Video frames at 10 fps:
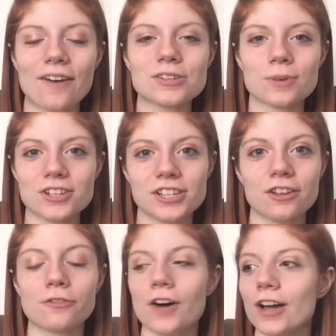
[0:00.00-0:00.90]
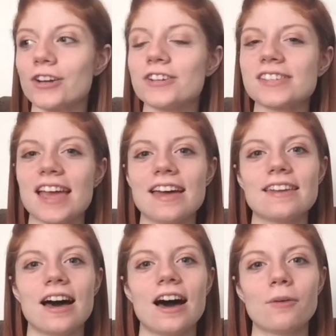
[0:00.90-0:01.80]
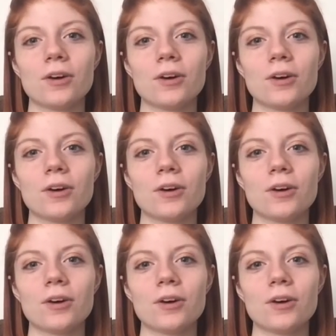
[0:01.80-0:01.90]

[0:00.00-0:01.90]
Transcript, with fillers: I was watching Little Fockers and uh,